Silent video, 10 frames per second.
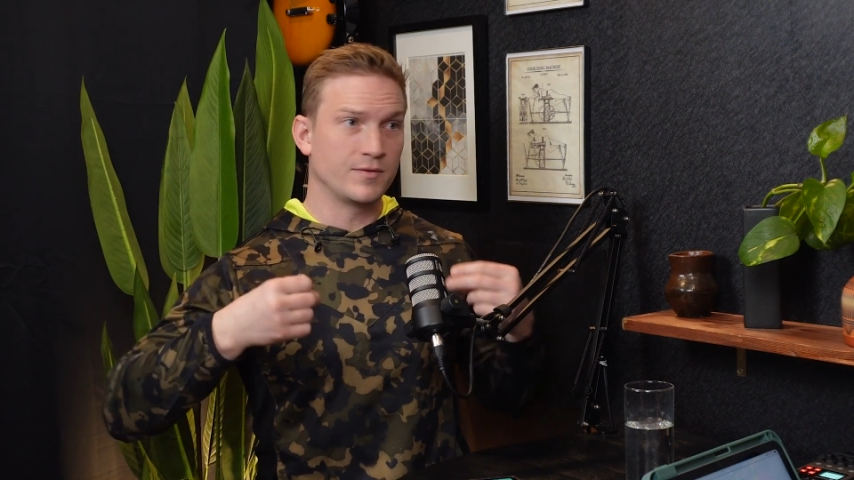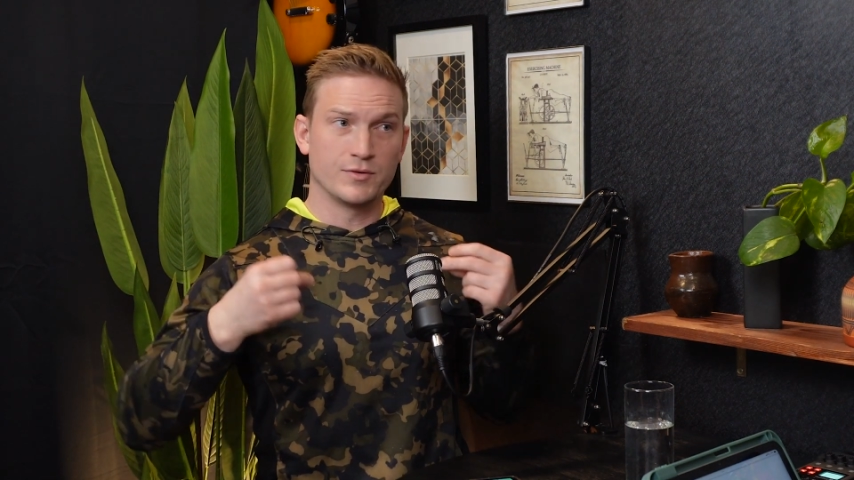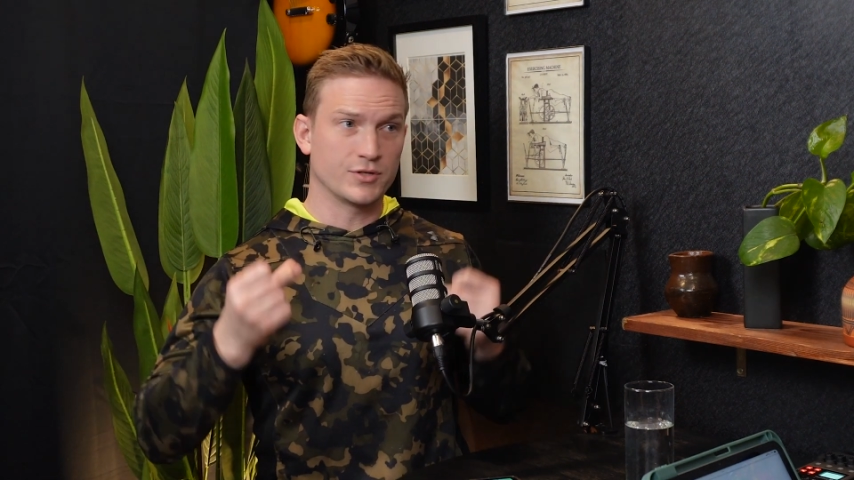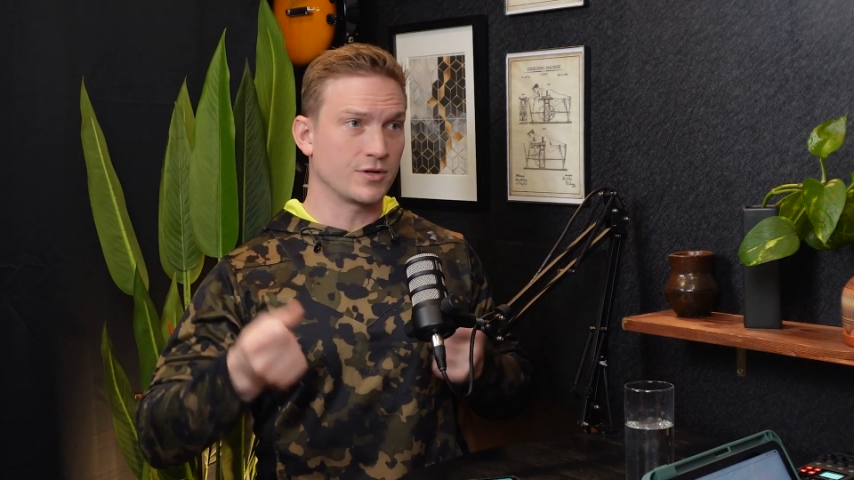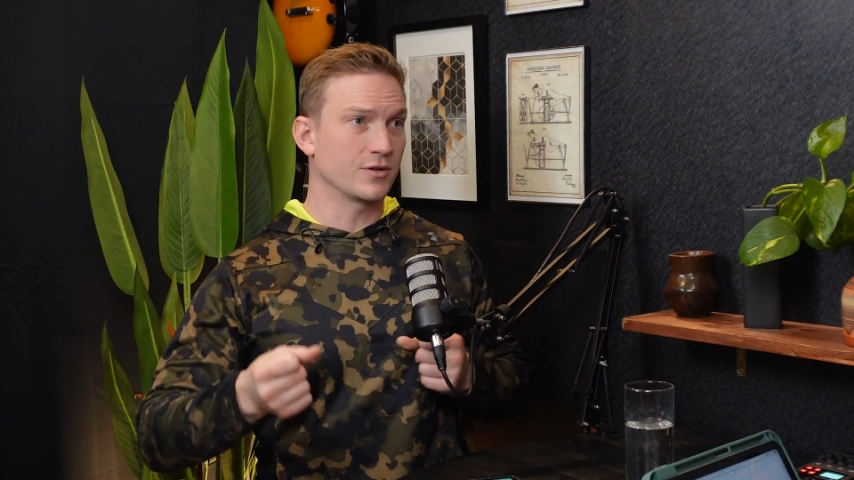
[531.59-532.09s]
If you
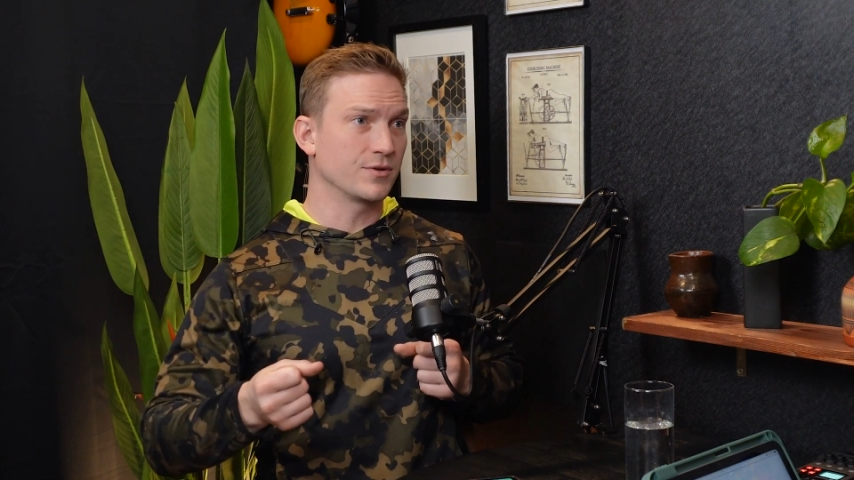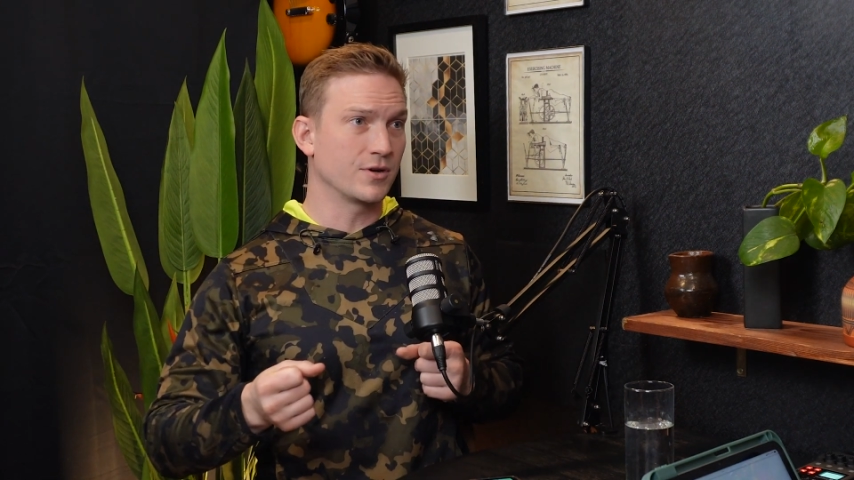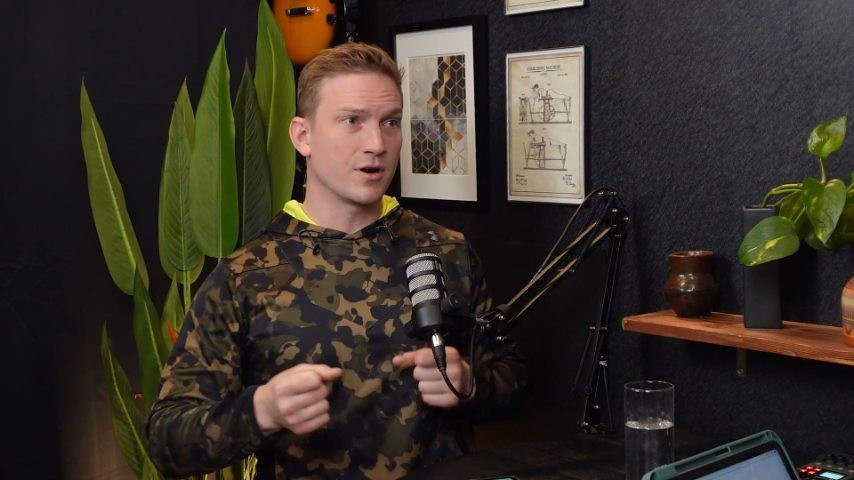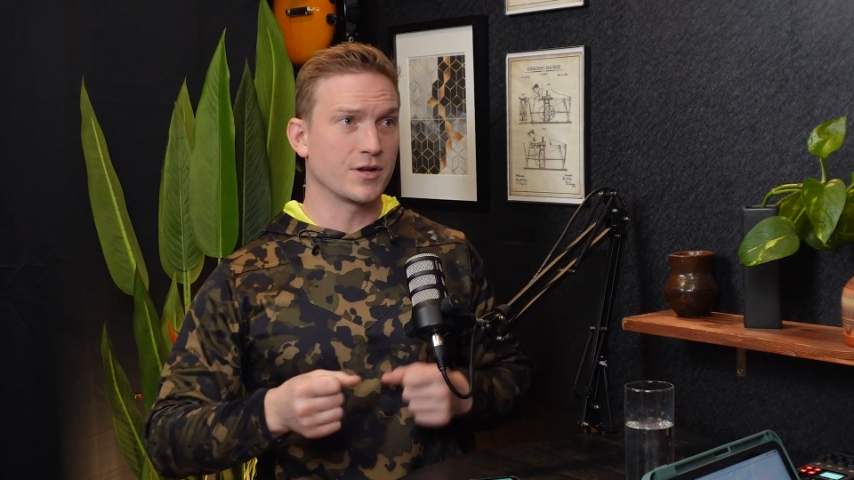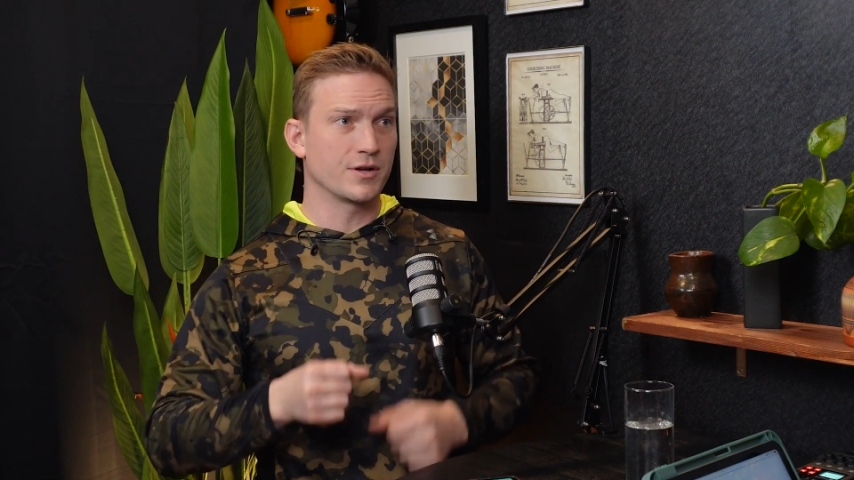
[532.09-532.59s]
just start doing
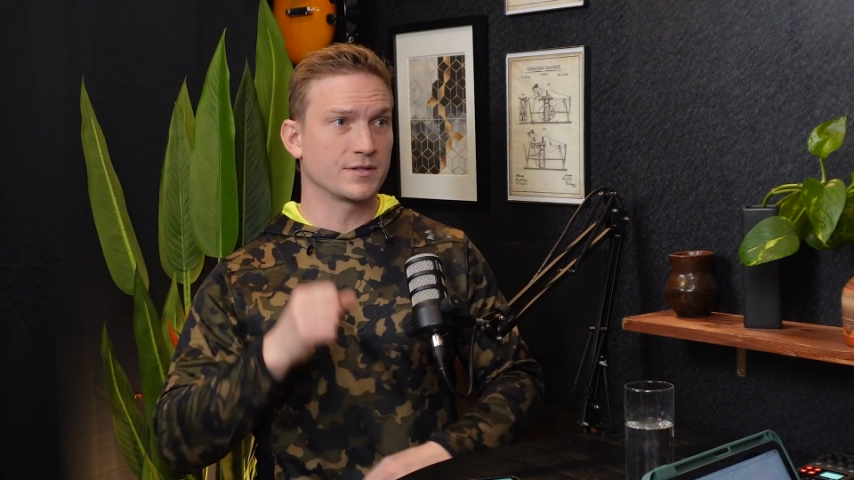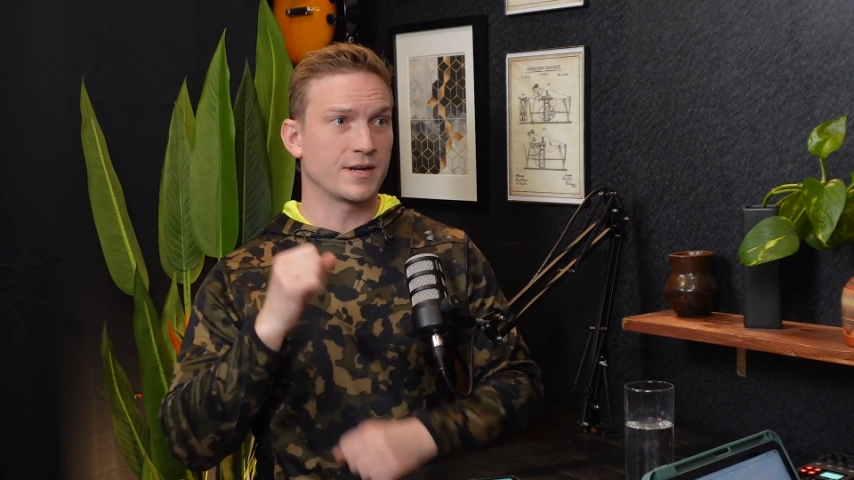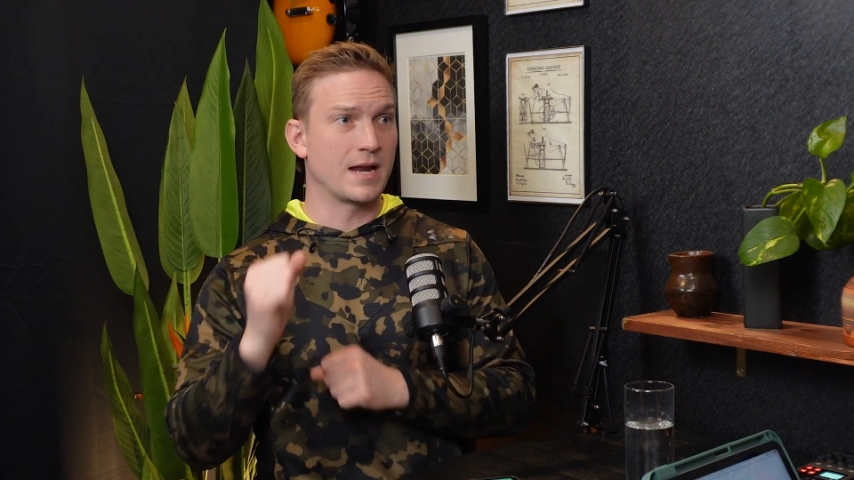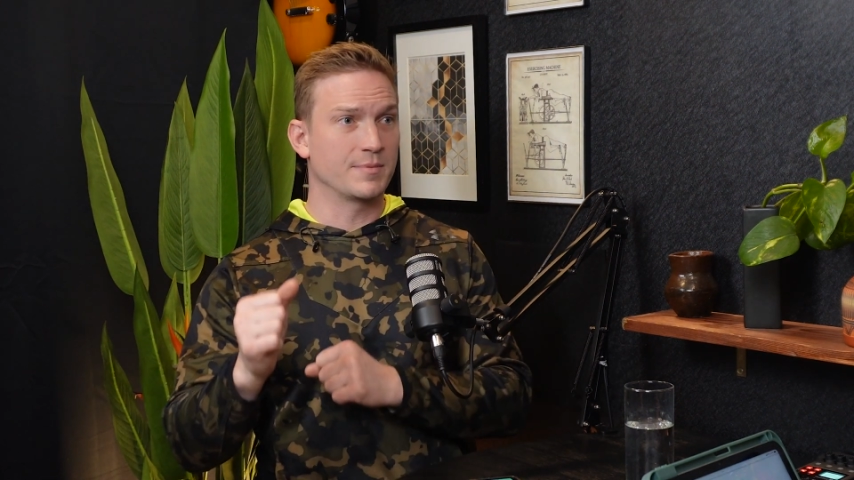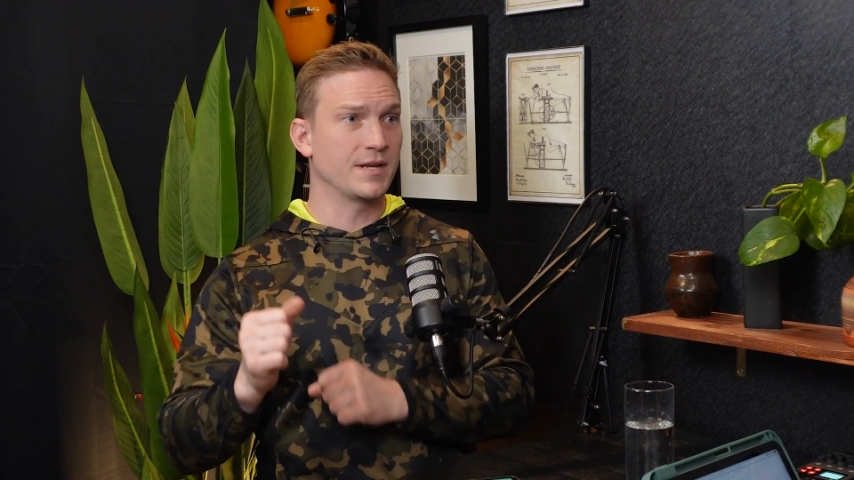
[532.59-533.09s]
cardio, it's an
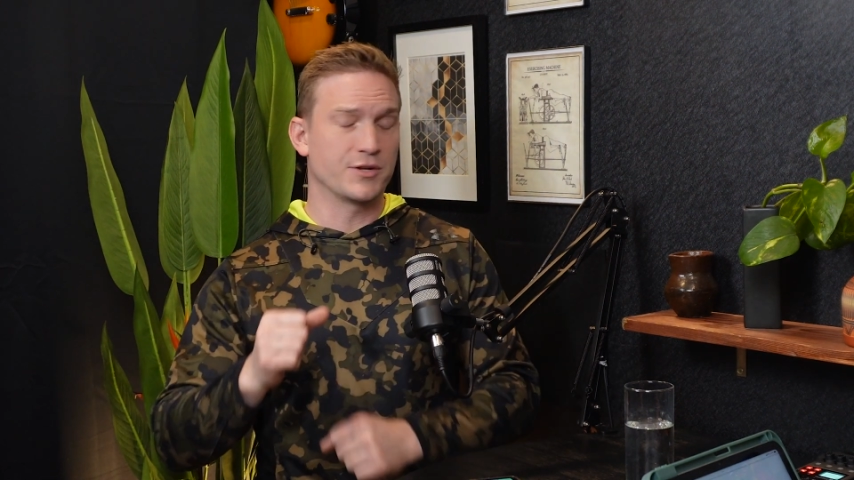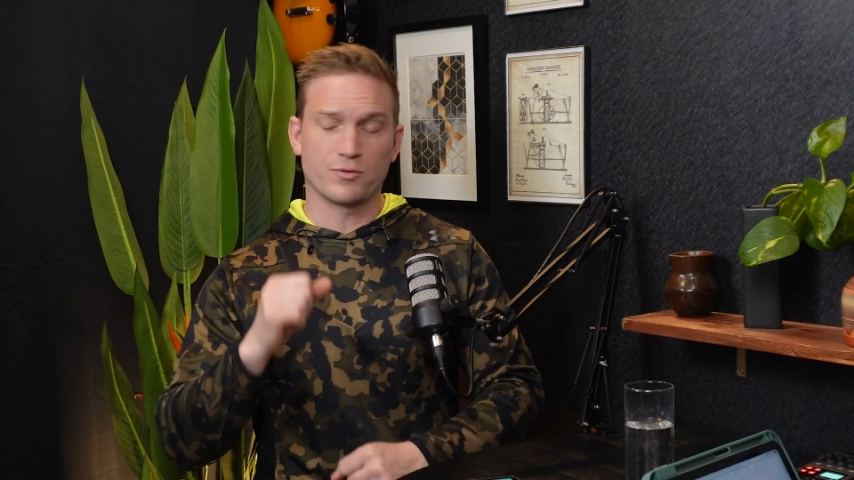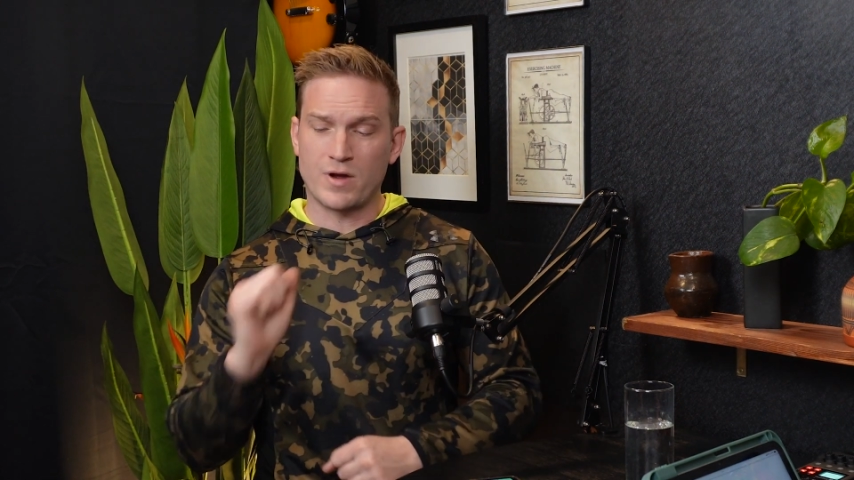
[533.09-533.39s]
adaptation.